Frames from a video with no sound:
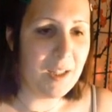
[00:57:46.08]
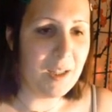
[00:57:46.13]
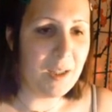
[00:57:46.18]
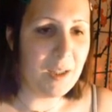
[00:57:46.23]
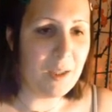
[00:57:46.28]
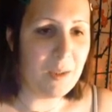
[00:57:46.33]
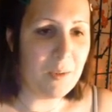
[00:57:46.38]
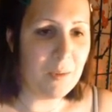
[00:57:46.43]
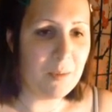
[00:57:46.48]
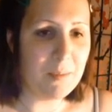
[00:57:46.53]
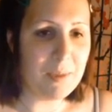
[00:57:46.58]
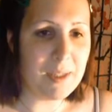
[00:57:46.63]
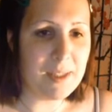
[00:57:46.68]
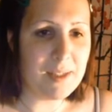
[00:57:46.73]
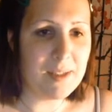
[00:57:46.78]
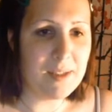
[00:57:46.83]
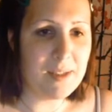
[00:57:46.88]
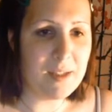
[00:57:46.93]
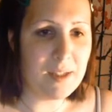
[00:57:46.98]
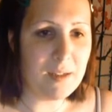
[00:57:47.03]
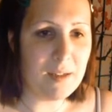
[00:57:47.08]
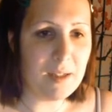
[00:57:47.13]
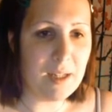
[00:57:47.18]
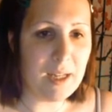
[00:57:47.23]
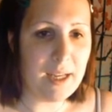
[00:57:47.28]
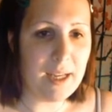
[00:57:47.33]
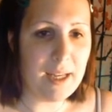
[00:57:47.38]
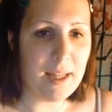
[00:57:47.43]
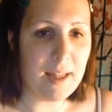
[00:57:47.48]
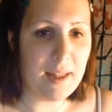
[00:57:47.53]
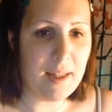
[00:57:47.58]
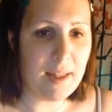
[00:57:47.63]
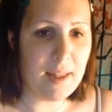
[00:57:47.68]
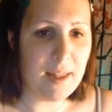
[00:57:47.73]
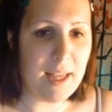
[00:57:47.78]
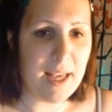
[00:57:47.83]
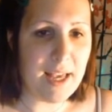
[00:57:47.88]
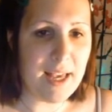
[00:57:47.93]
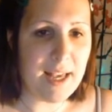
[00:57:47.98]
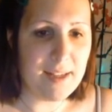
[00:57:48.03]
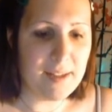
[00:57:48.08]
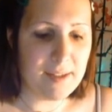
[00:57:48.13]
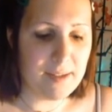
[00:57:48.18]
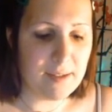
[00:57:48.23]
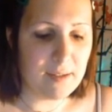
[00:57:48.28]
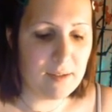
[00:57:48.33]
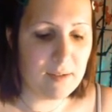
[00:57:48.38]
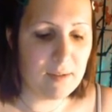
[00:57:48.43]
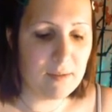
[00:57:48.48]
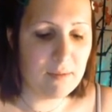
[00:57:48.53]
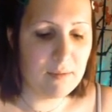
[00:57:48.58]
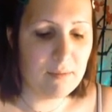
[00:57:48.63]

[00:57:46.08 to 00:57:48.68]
you want me to do like this?